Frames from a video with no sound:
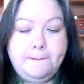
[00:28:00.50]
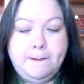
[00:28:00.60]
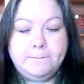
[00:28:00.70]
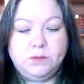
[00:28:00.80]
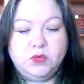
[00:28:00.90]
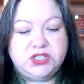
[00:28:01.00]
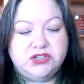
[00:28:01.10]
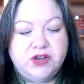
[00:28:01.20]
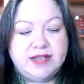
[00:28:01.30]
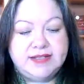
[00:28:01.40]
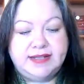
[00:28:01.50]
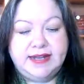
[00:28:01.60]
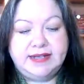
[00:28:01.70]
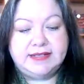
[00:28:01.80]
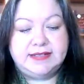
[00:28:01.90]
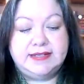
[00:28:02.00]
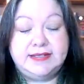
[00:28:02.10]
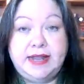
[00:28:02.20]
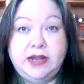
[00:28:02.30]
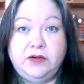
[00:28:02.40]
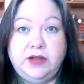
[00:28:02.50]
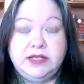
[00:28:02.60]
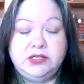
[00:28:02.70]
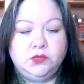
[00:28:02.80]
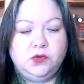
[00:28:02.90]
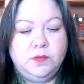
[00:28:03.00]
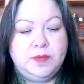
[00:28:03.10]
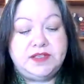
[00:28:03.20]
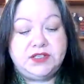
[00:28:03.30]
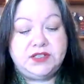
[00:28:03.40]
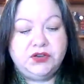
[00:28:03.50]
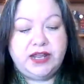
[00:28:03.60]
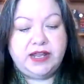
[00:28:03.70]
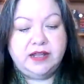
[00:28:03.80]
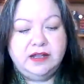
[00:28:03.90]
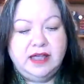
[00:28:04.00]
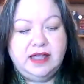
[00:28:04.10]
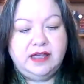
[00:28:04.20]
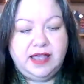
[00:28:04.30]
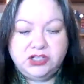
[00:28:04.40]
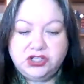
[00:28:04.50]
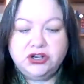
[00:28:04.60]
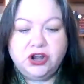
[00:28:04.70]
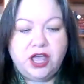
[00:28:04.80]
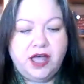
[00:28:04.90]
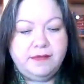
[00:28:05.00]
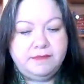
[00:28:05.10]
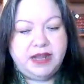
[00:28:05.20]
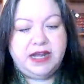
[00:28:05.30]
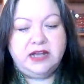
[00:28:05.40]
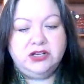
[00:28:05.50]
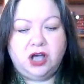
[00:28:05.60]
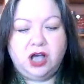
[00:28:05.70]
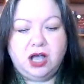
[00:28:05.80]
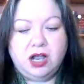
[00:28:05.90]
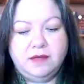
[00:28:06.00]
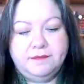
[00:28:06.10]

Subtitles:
which translates to sacred or mystery, and Shunka, meaning dog.